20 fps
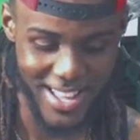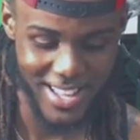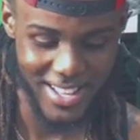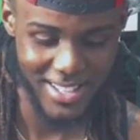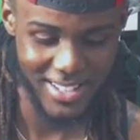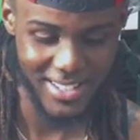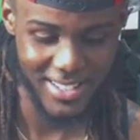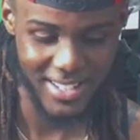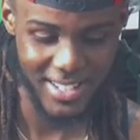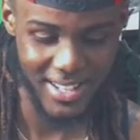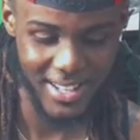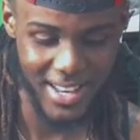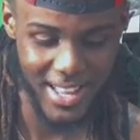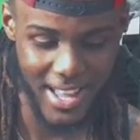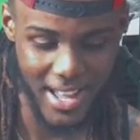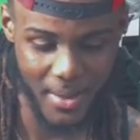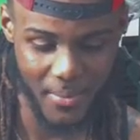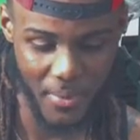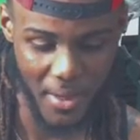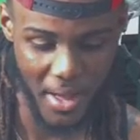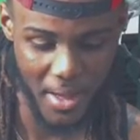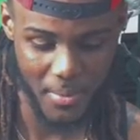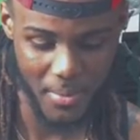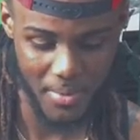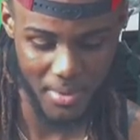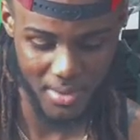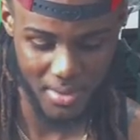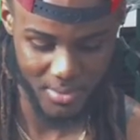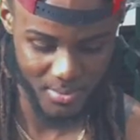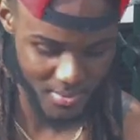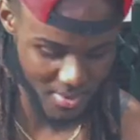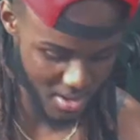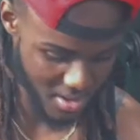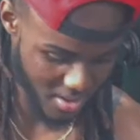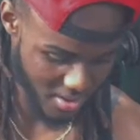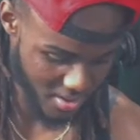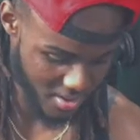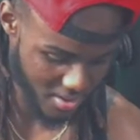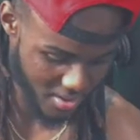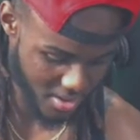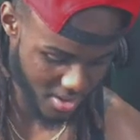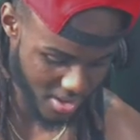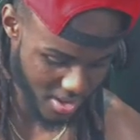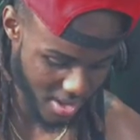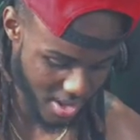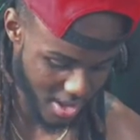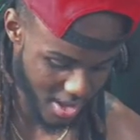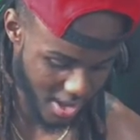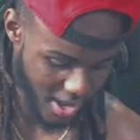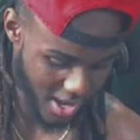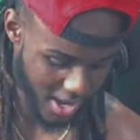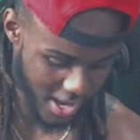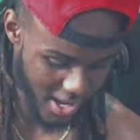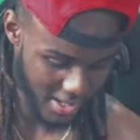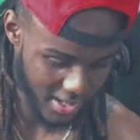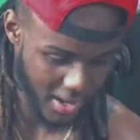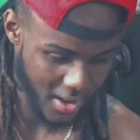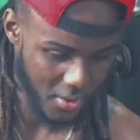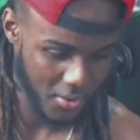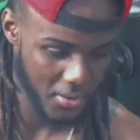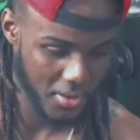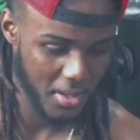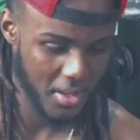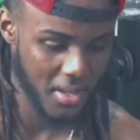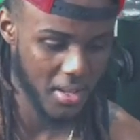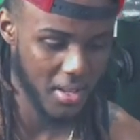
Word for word: Select by Emmitt Smith. I like that one.